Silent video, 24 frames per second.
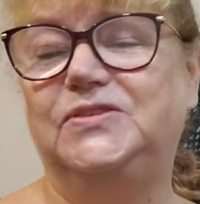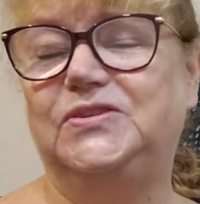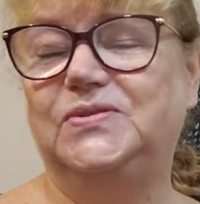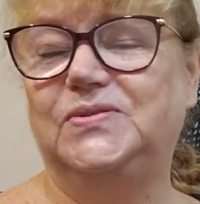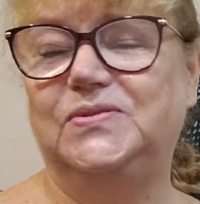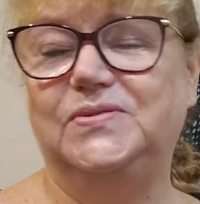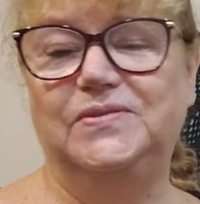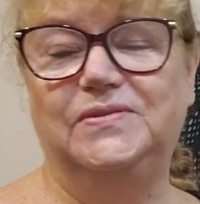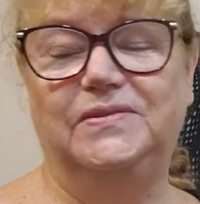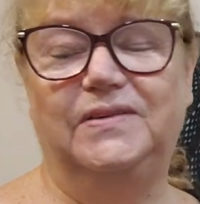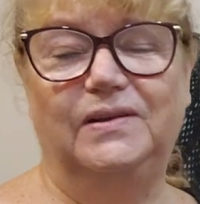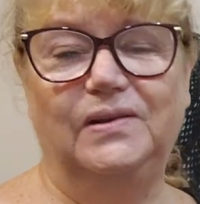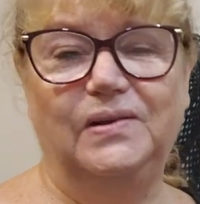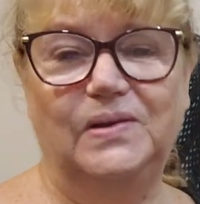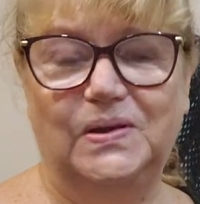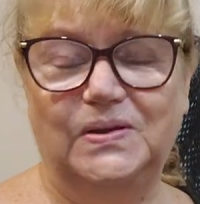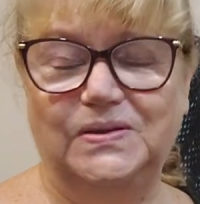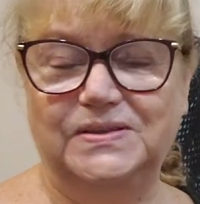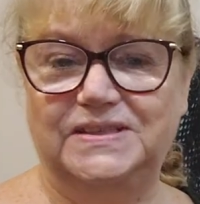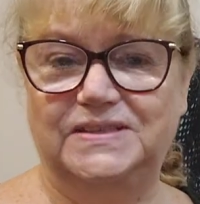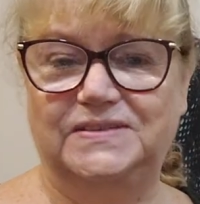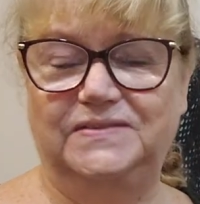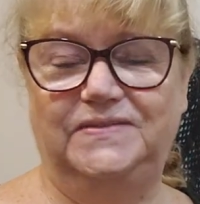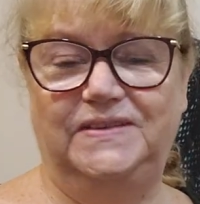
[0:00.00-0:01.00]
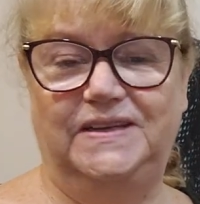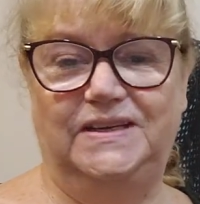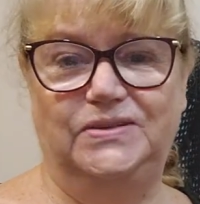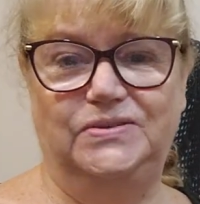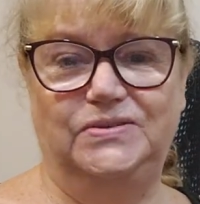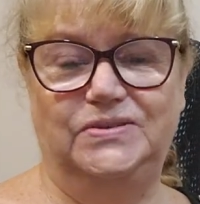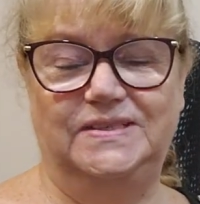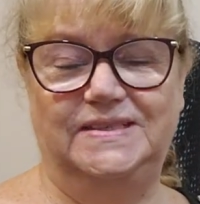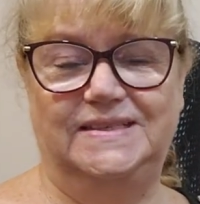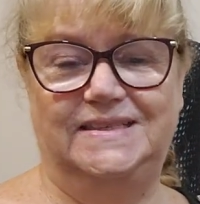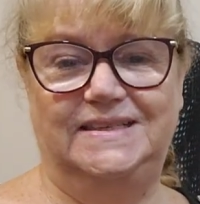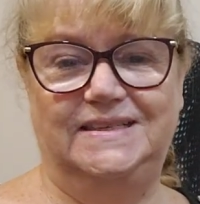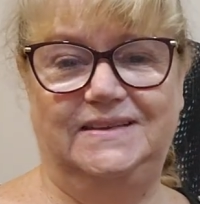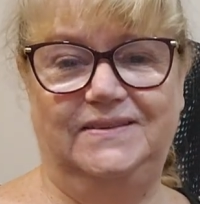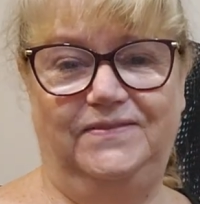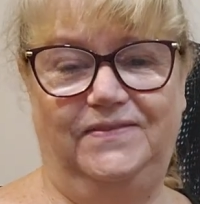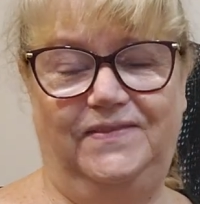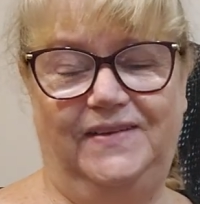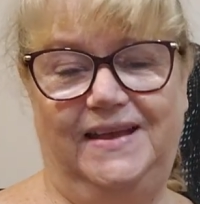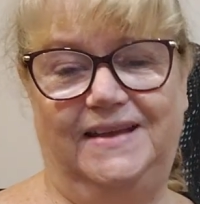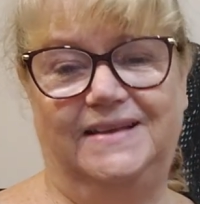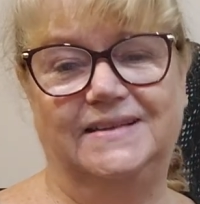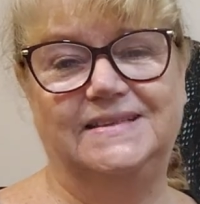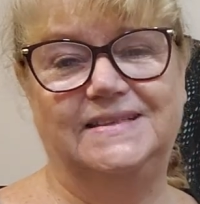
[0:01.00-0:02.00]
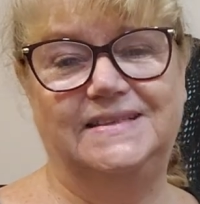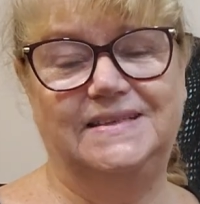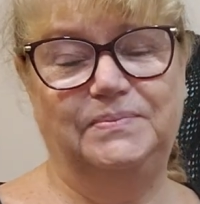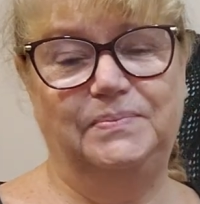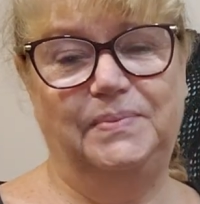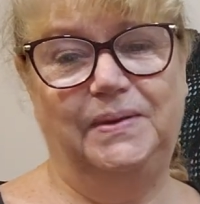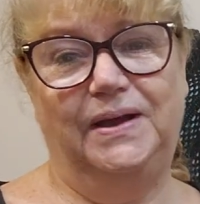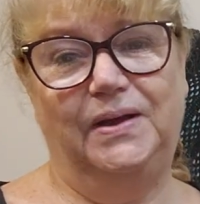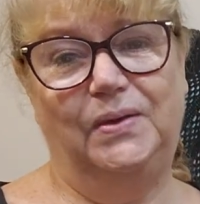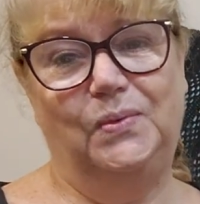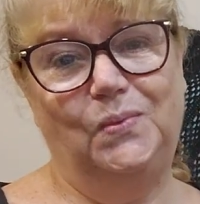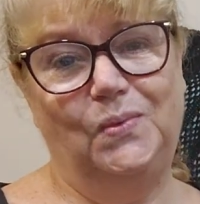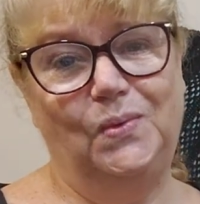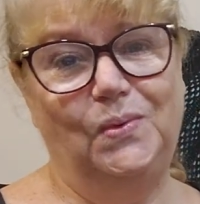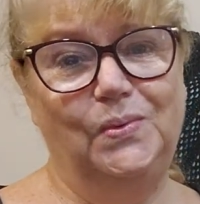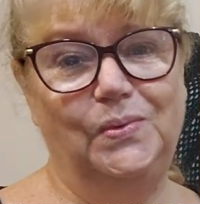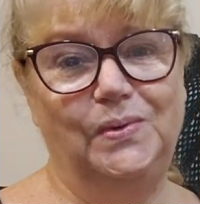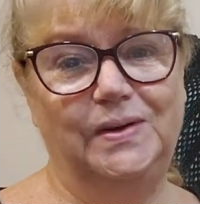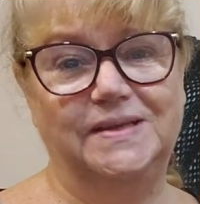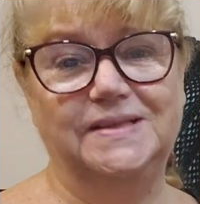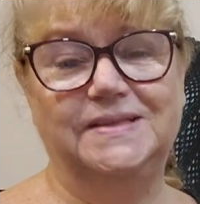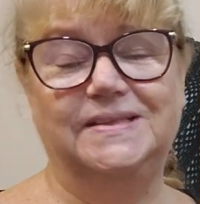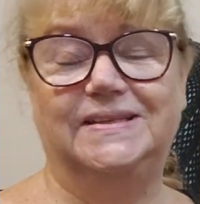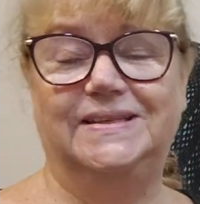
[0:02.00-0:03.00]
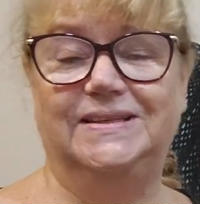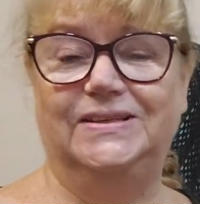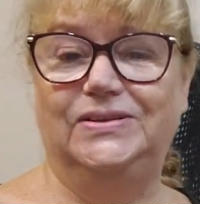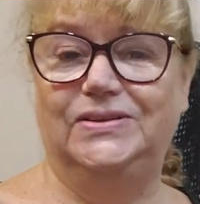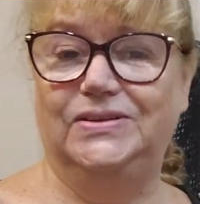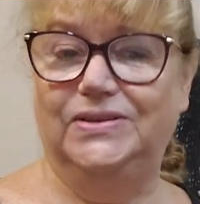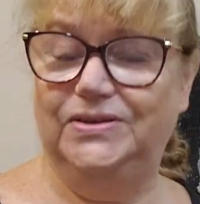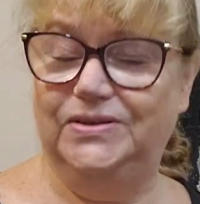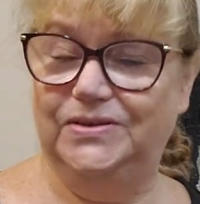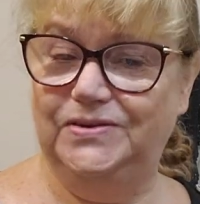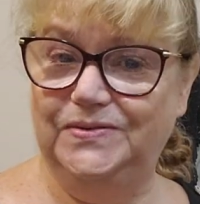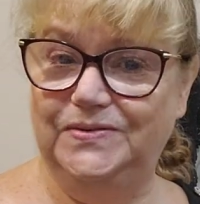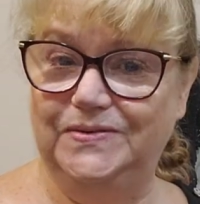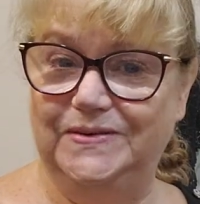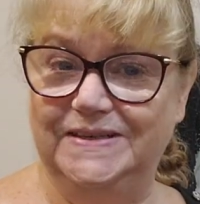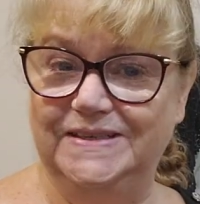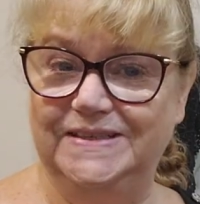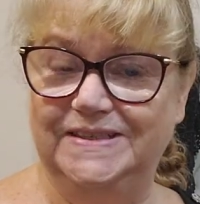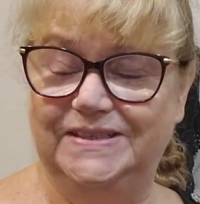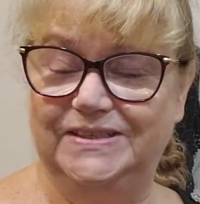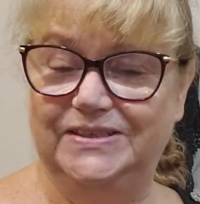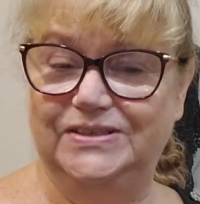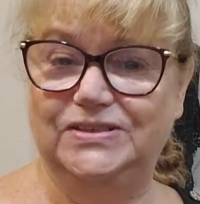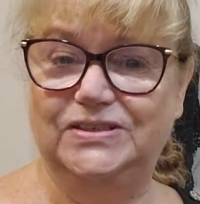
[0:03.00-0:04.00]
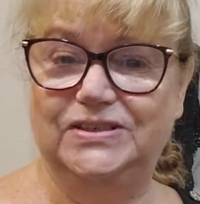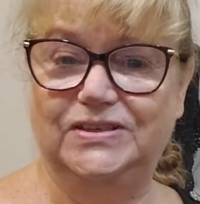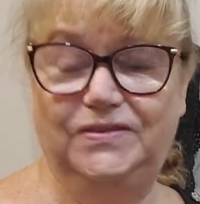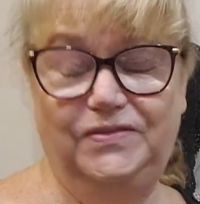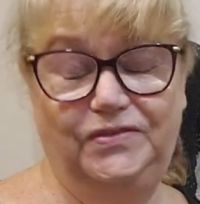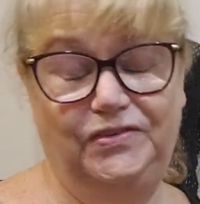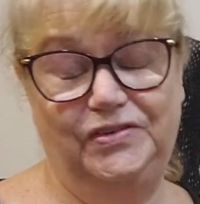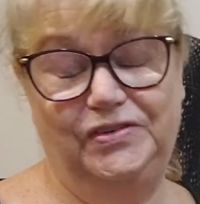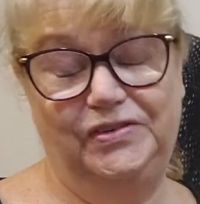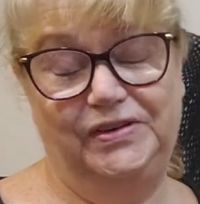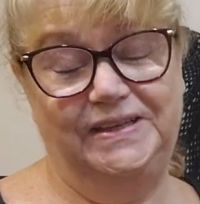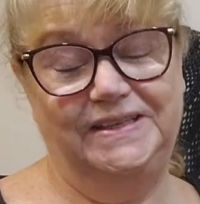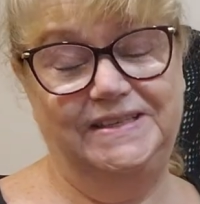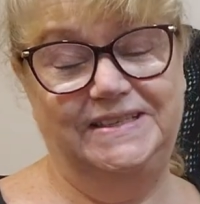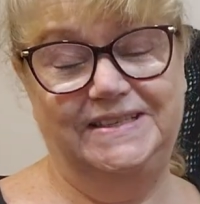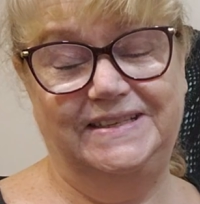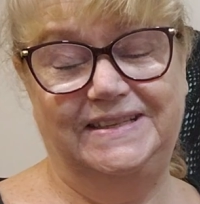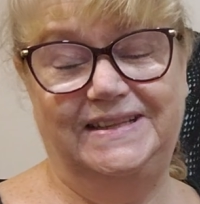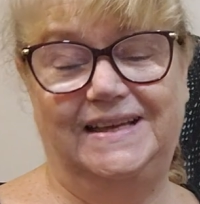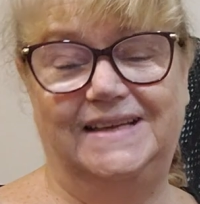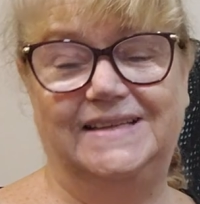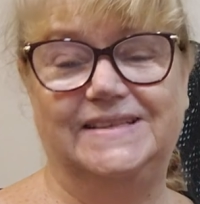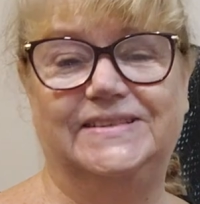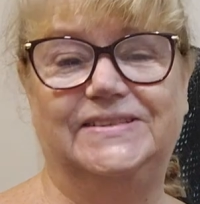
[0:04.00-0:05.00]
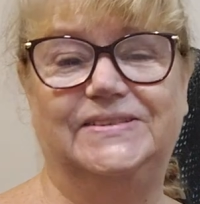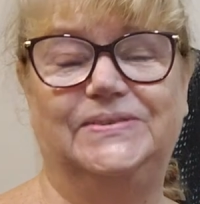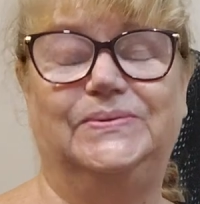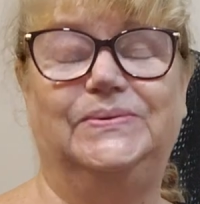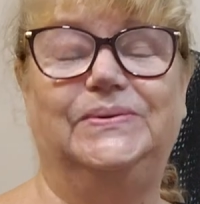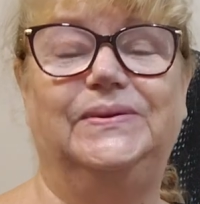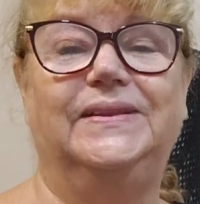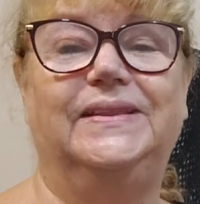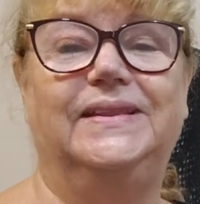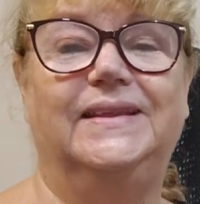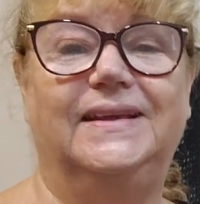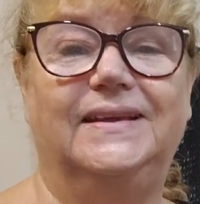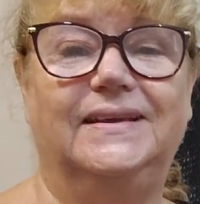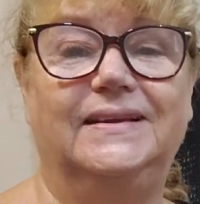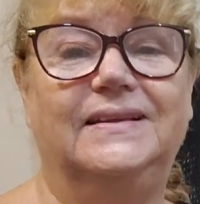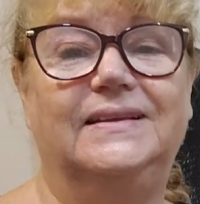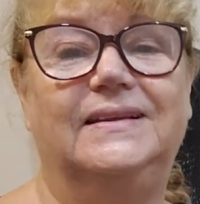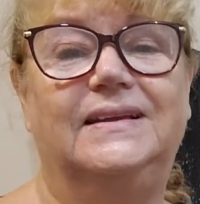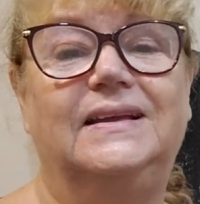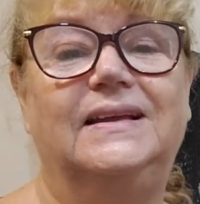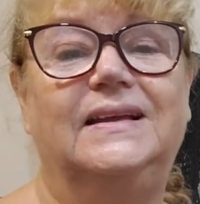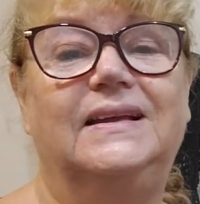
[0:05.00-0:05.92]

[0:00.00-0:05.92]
sure there are lots of interesting facts about walrus that you can research if you're into that sort of thing.